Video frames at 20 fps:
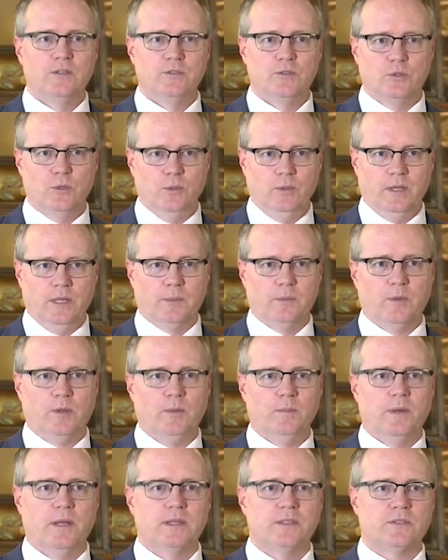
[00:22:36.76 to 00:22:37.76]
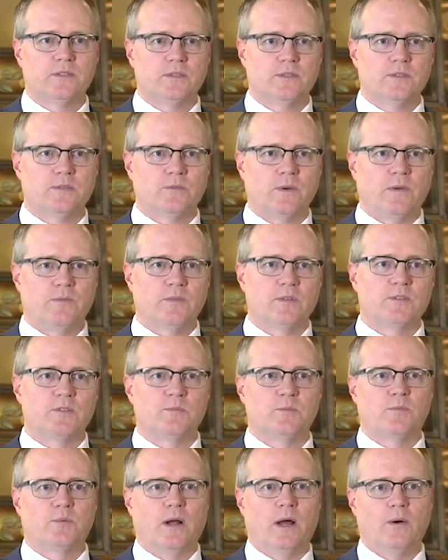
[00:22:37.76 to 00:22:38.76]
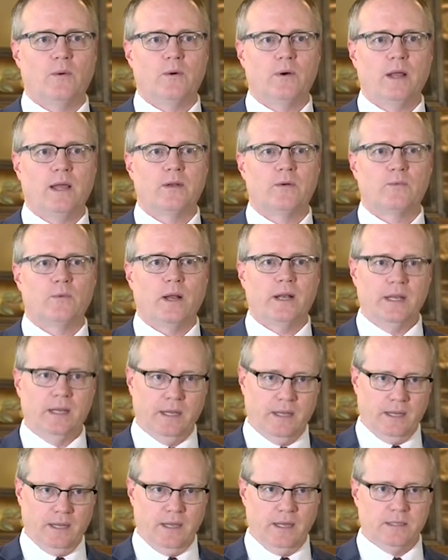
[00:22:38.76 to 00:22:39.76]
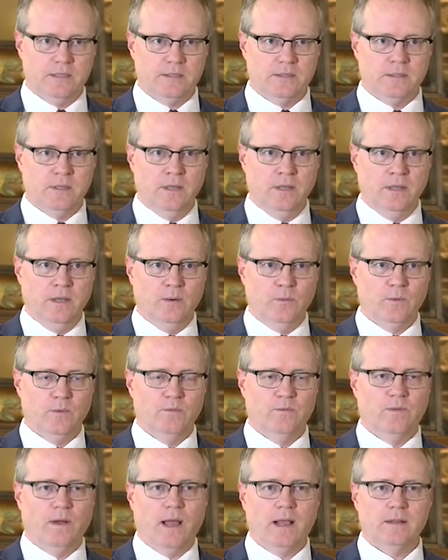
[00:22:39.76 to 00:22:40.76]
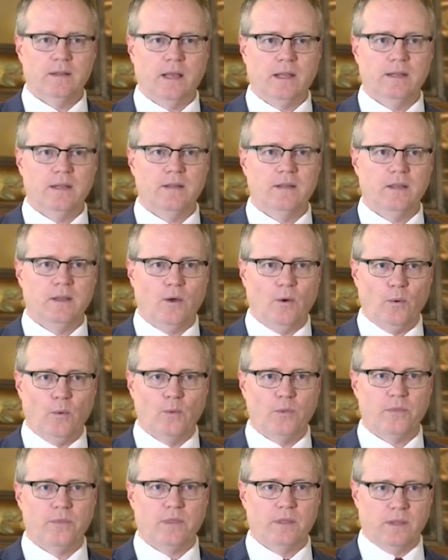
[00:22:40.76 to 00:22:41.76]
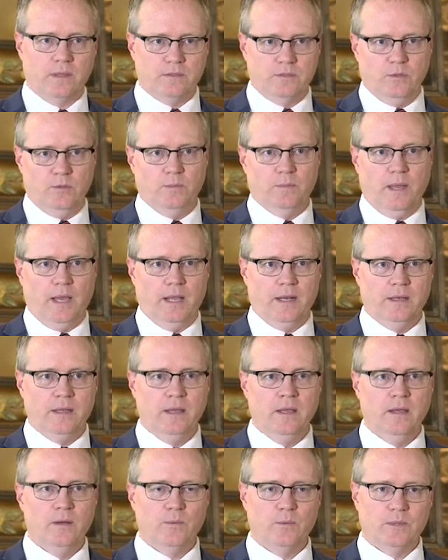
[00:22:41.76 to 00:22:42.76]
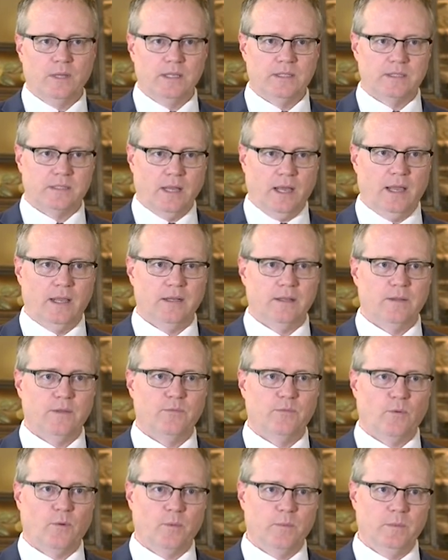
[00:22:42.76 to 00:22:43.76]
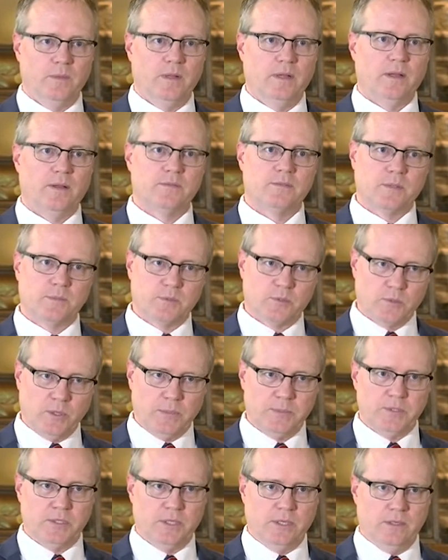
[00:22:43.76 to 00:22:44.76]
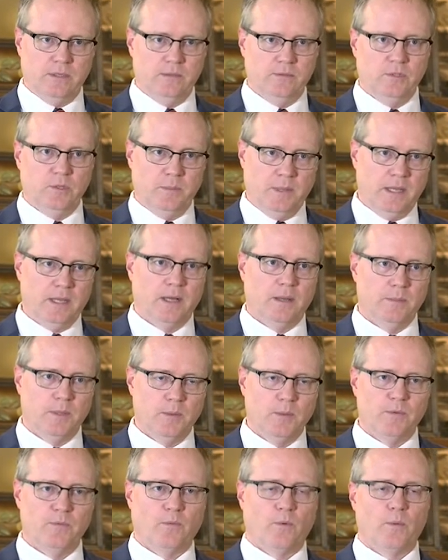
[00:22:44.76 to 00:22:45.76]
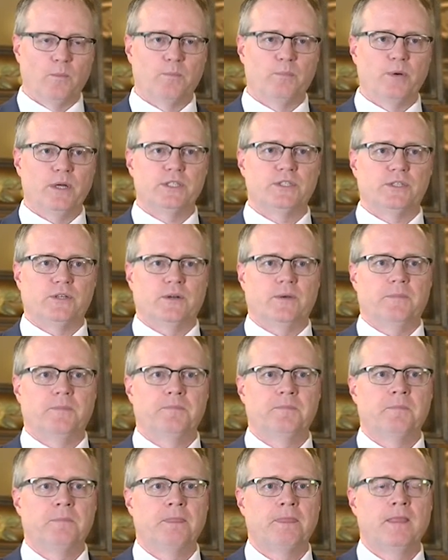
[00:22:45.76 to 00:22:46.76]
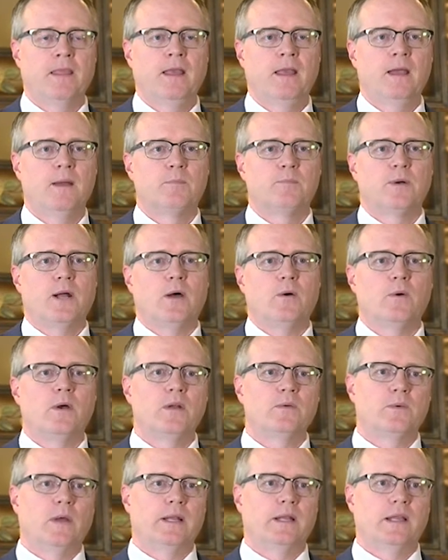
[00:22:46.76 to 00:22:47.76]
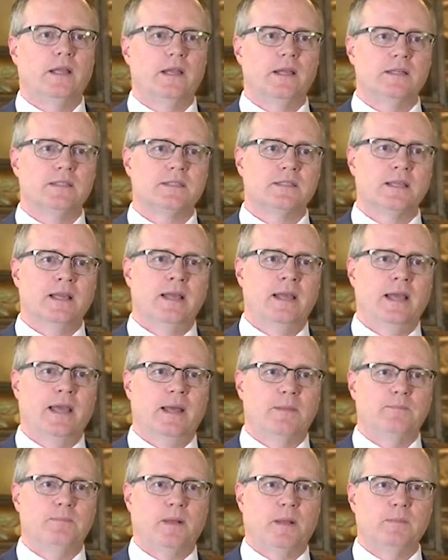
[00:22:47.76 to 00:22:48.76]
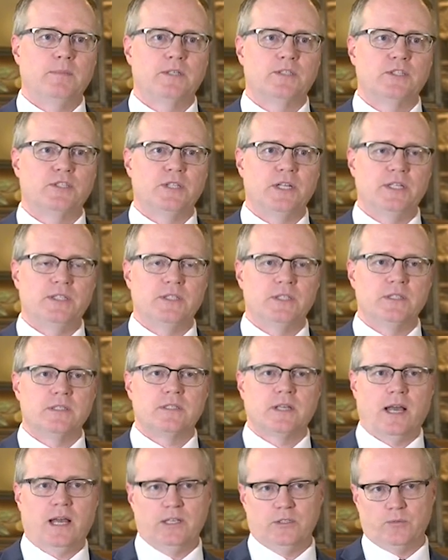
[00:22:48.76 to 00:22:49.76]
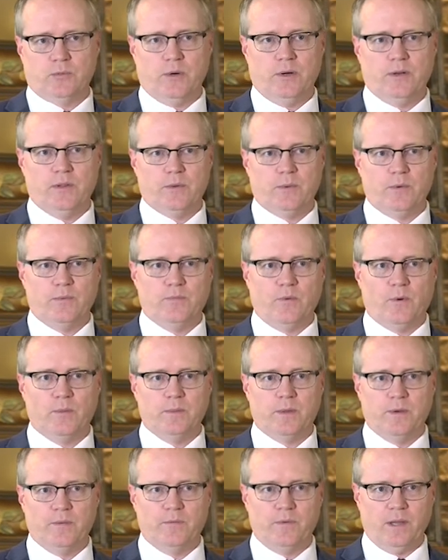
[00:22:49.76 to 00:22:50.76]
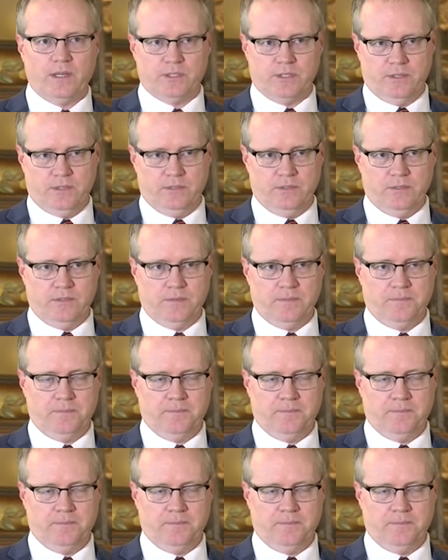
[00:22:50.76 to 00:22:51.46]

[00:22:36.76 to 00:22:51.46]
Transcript: two liberal ministers, Reverends Brower and Reddingius, with violating the oath the two made when they signed the formula of subscription to become a Reformed preacher. Brower and Reddingius had published teachings contrary to the Reformed confessions.